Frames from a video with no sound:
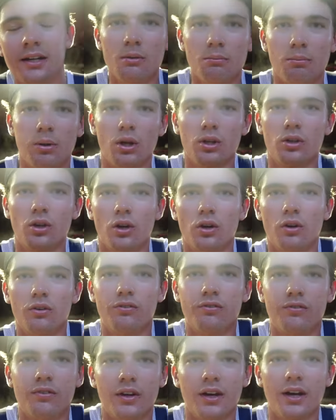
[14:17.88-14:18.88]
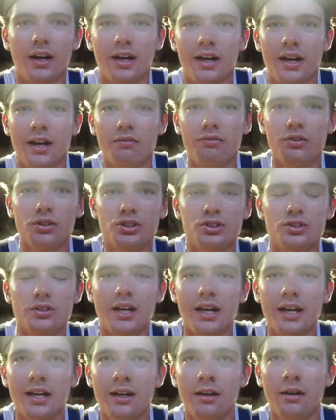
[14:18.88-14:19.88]
block of efforts
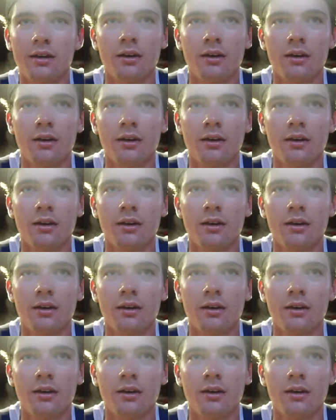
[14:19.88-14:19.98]
today.